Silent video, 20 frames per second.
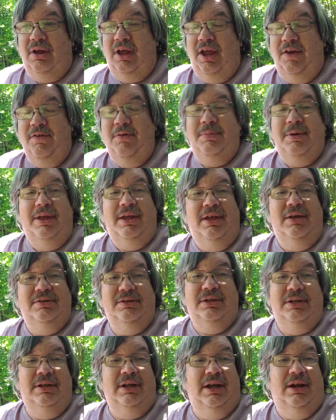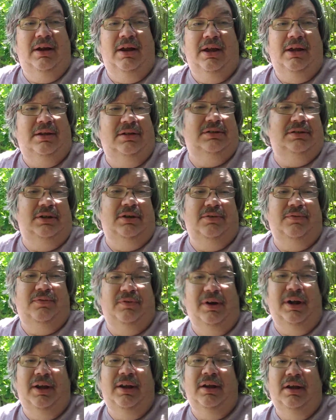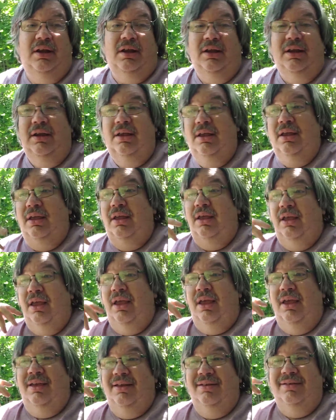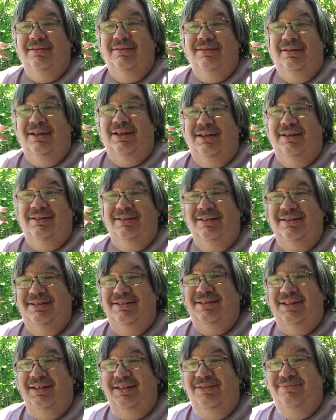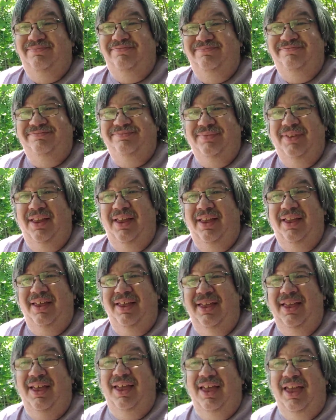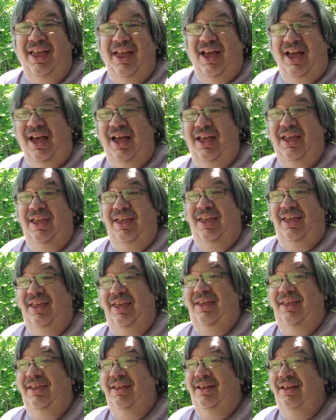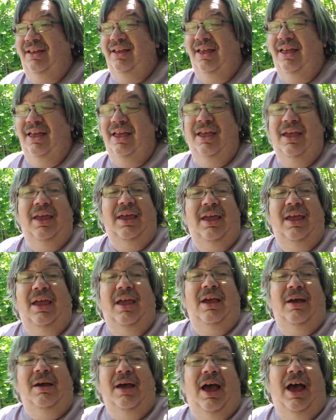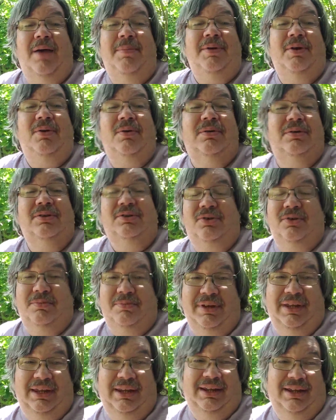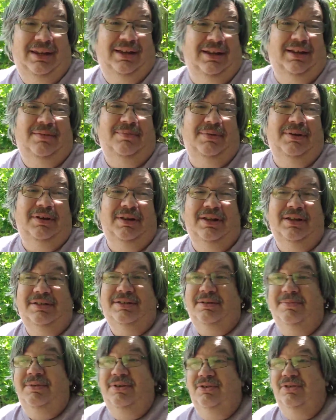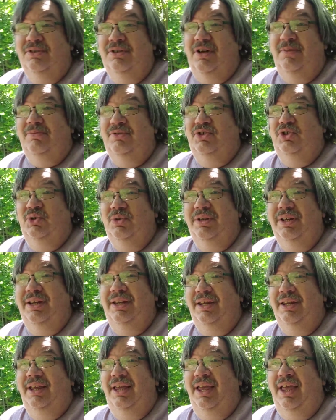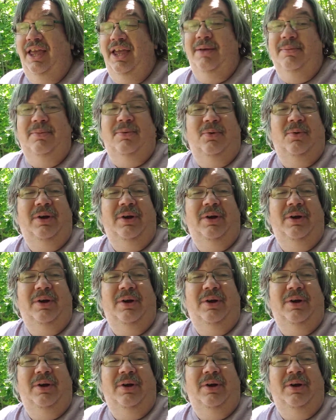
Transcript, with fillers: everybody goes in there, I consider a friend. And uh, she's like, I, I'll be going to a meeting. I'll be, I'll be, I'm joining a ham